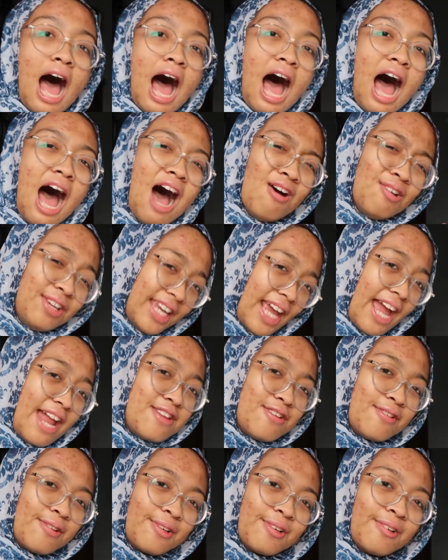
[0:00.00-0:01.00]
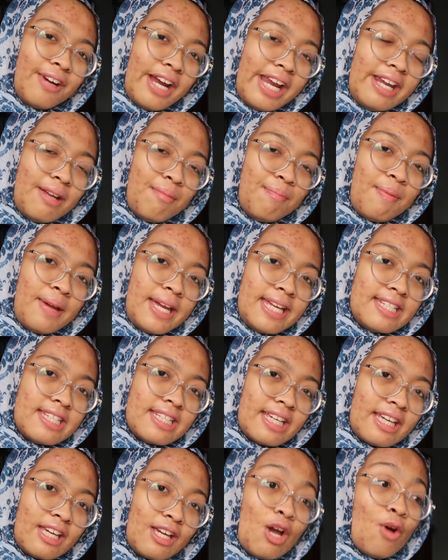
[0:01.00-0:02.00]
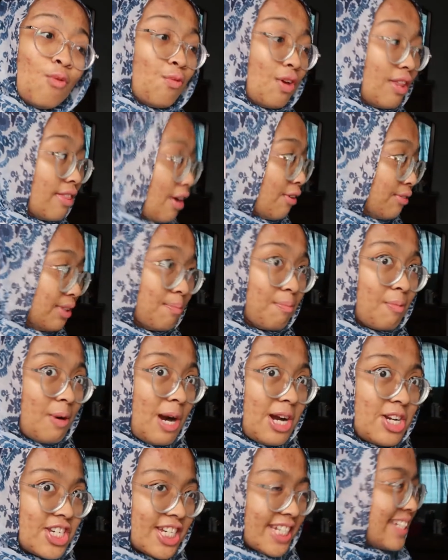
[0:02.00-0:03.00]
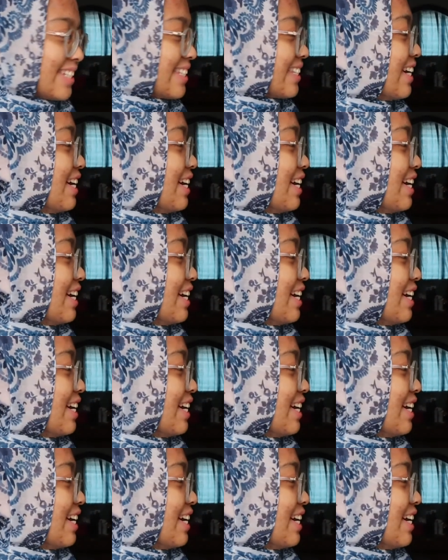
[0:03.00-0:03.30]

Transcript: How can you create a painting without the brushes?